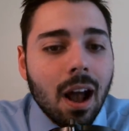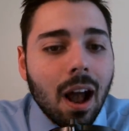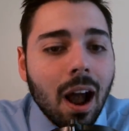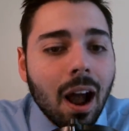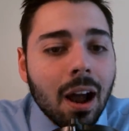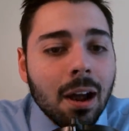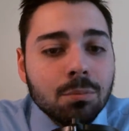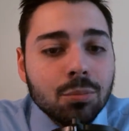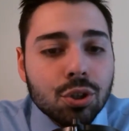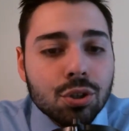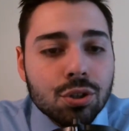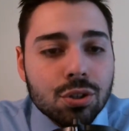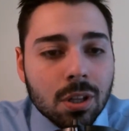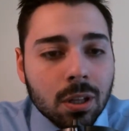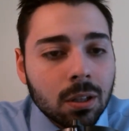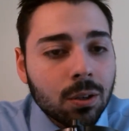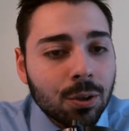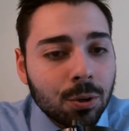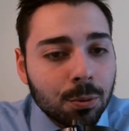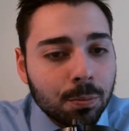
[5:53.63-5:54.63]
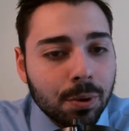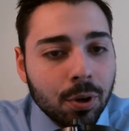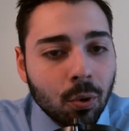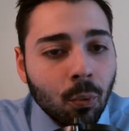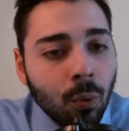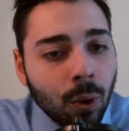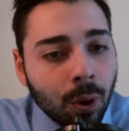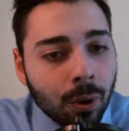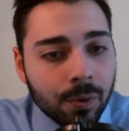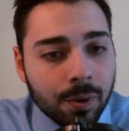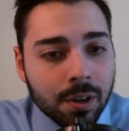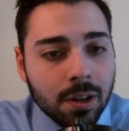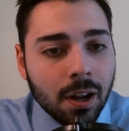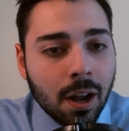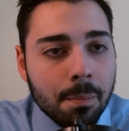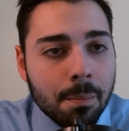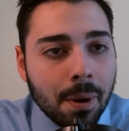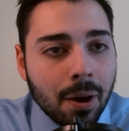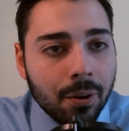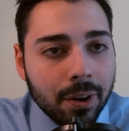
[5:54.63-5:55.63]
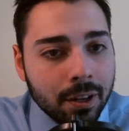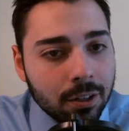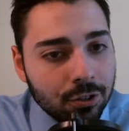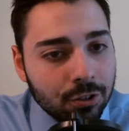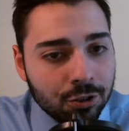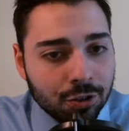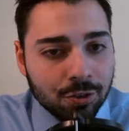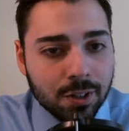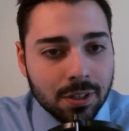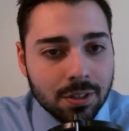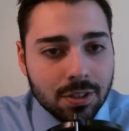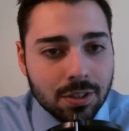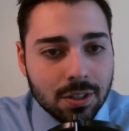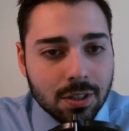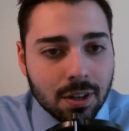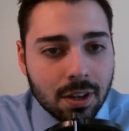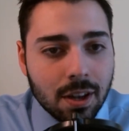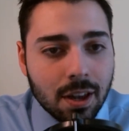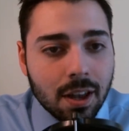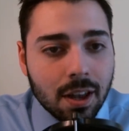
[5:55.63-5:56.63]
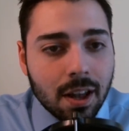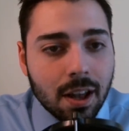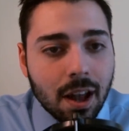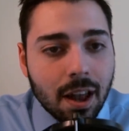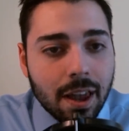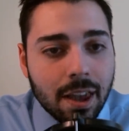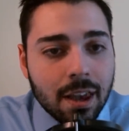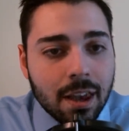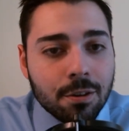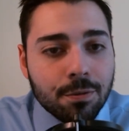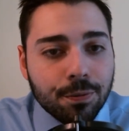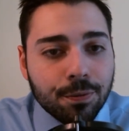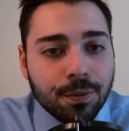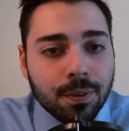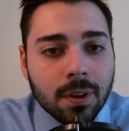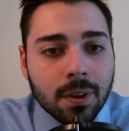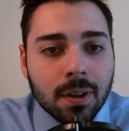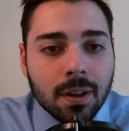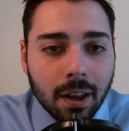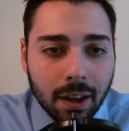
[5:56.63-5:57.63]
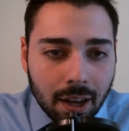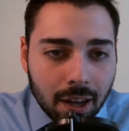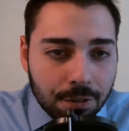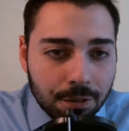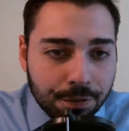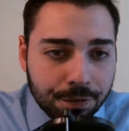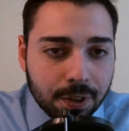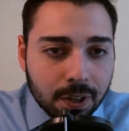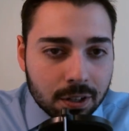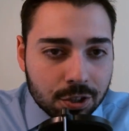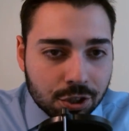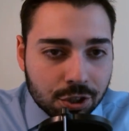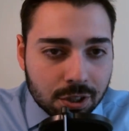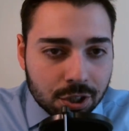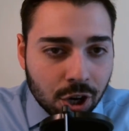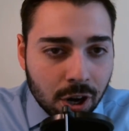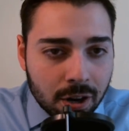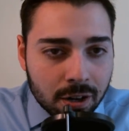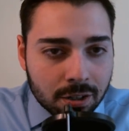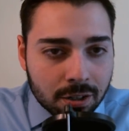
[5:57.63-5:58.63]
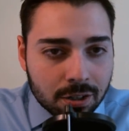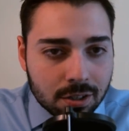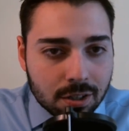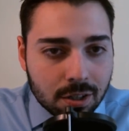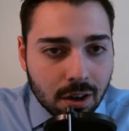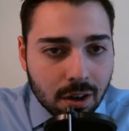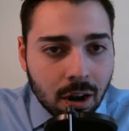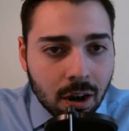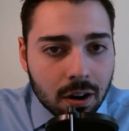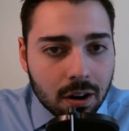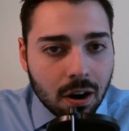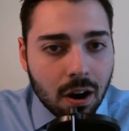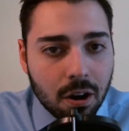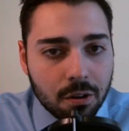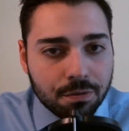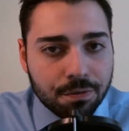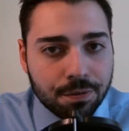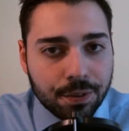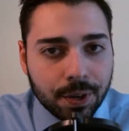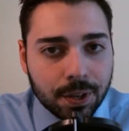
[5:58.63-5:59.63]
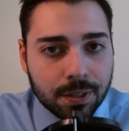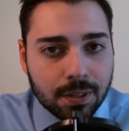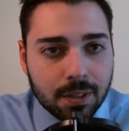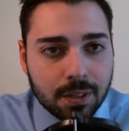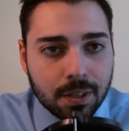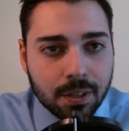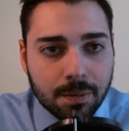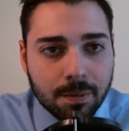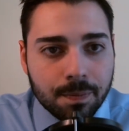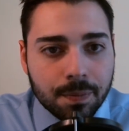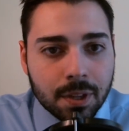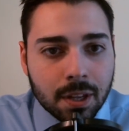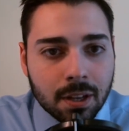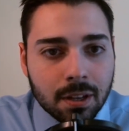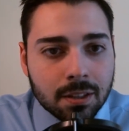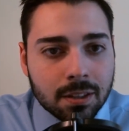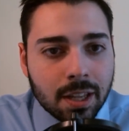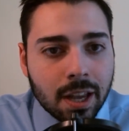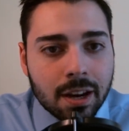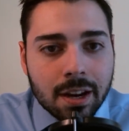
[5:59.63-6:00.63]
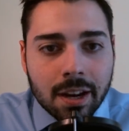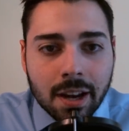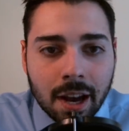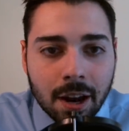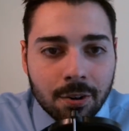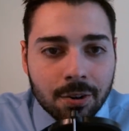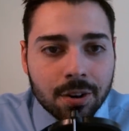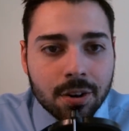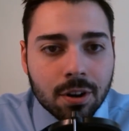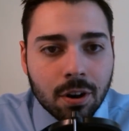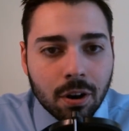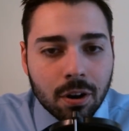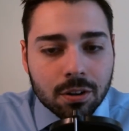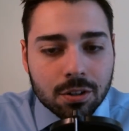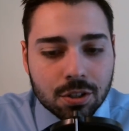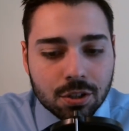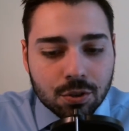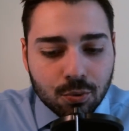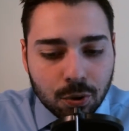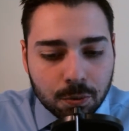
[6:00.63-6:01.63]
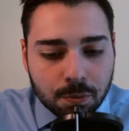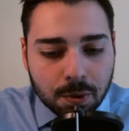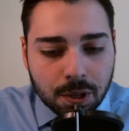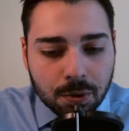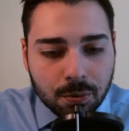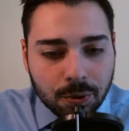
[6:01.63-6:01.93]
I'm just a little bit worried about injuries. If if the Sharks are confident that Erik Karlsson will be